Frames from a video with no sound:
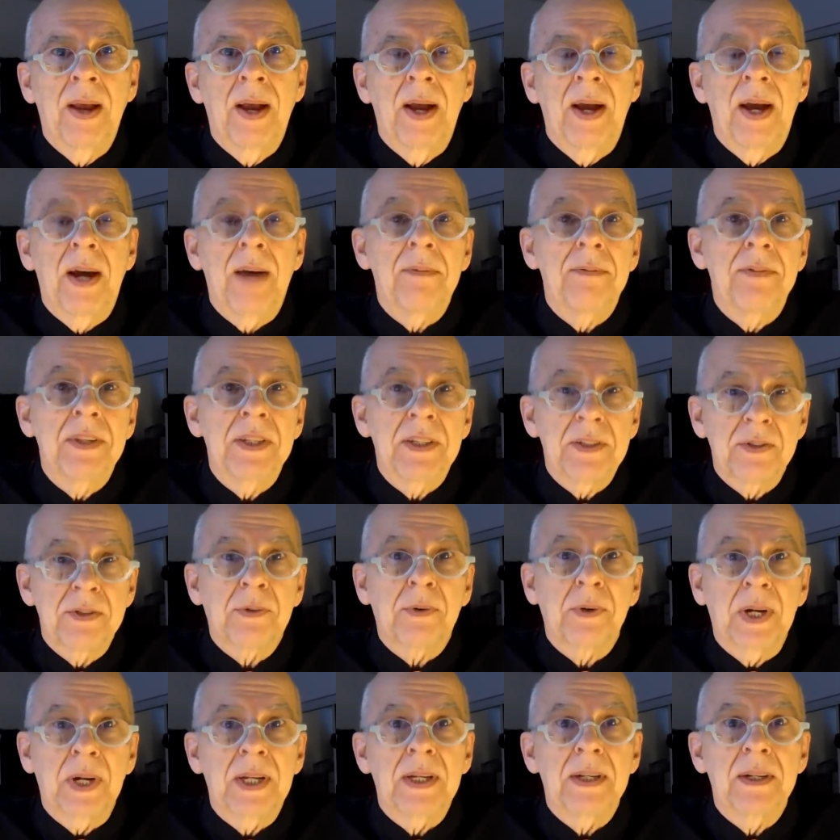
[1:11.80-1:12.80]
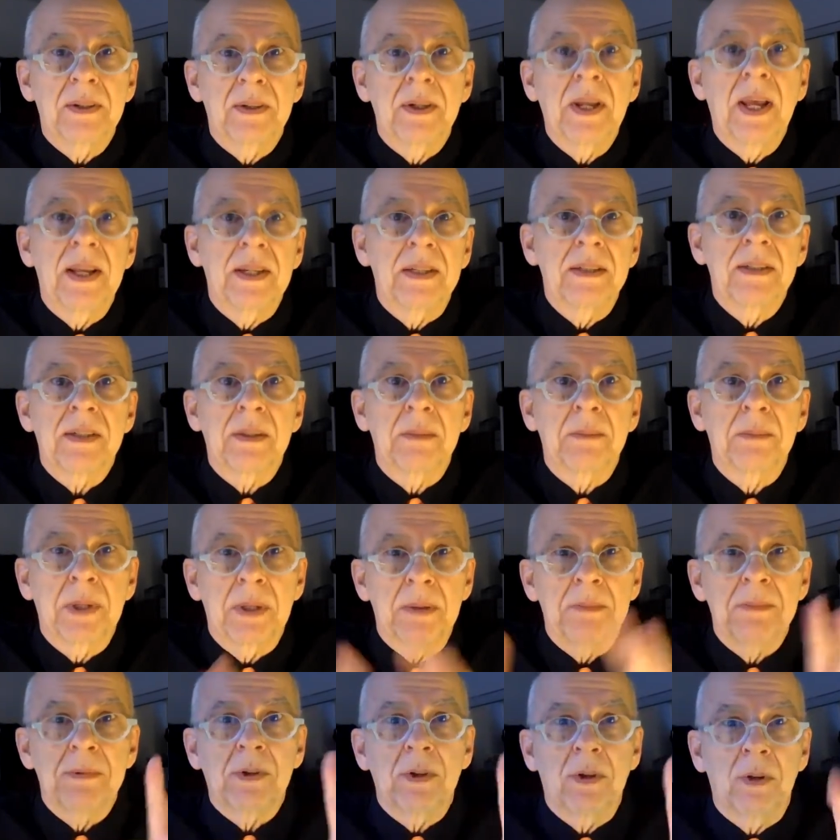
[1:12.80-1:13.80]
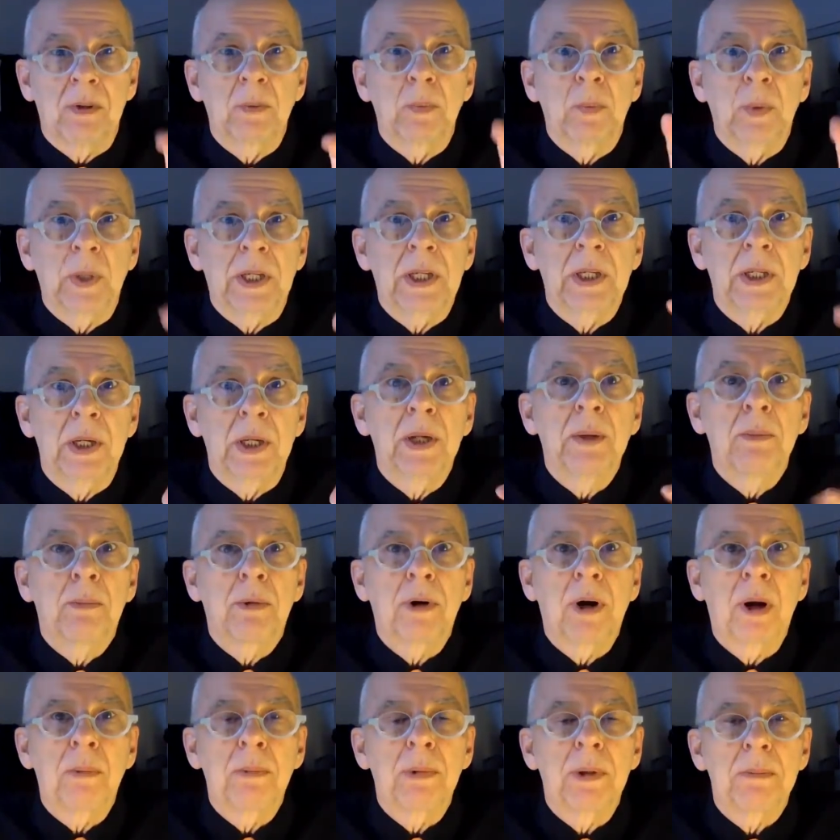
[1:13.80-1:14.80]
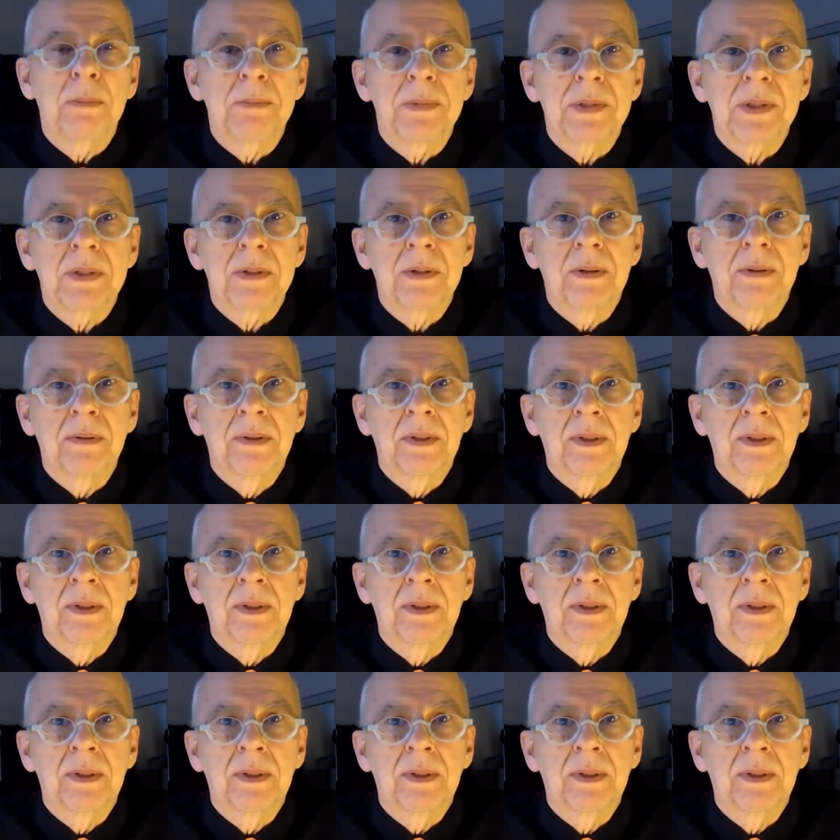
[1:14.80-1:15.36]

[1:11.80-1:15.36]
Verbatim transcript: Of these great and sometimes called wicked problems.